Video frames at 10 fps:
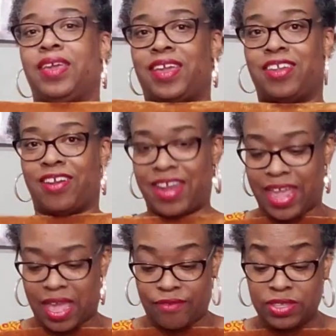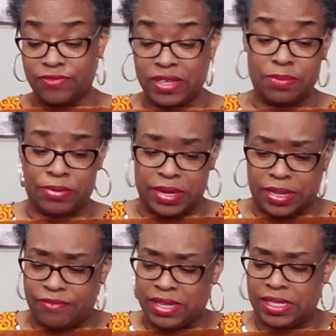A yard and a half. It's really
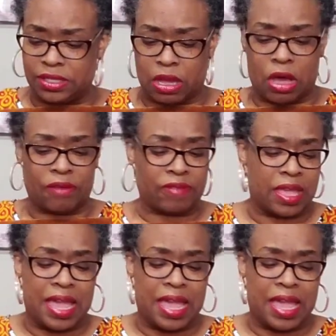pretty, really soft.